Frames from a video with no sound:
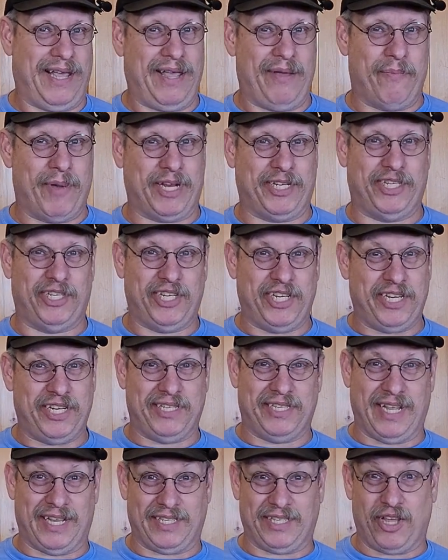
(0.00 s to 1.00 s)
hey, my
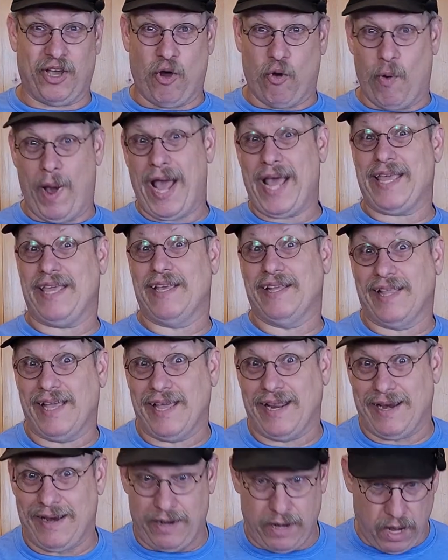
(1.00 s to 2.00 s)
cheese has
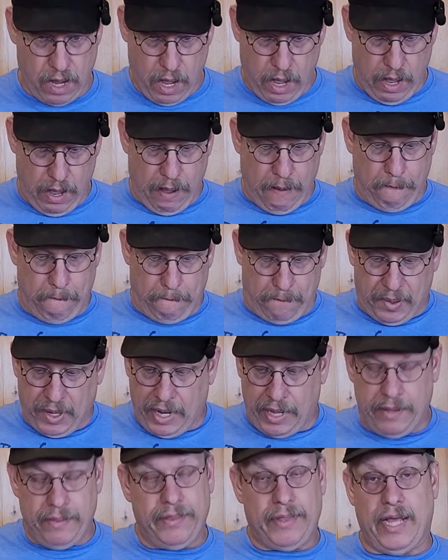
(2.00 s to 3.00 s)
coagulated,
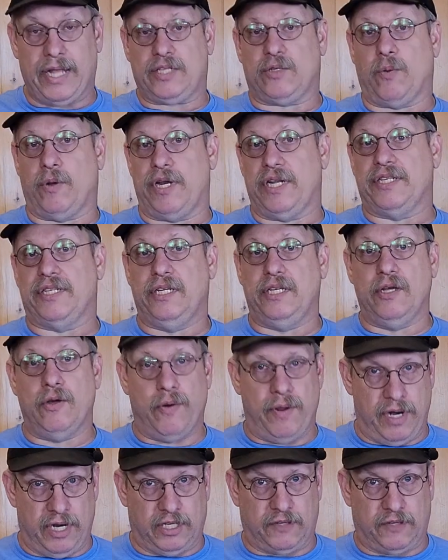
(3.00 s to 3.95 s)
but that's what it's doing.